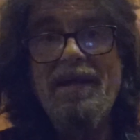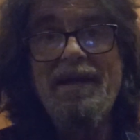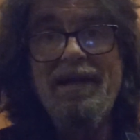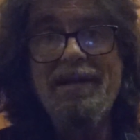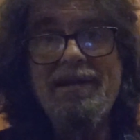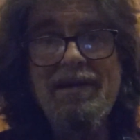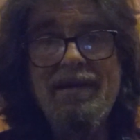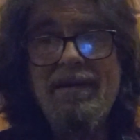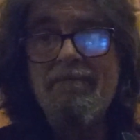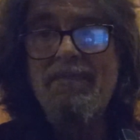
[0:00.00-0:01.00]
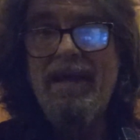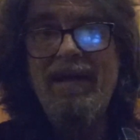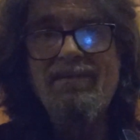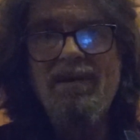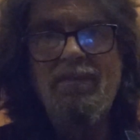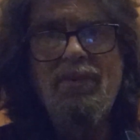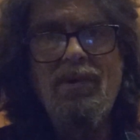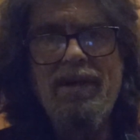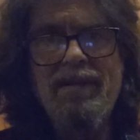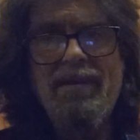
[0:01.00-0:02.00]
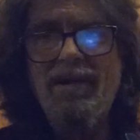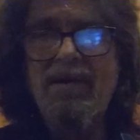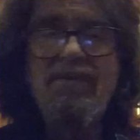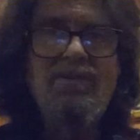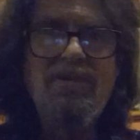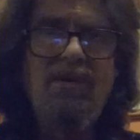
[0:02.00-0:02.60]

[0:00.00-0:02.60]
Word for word: and at some point, you know, he was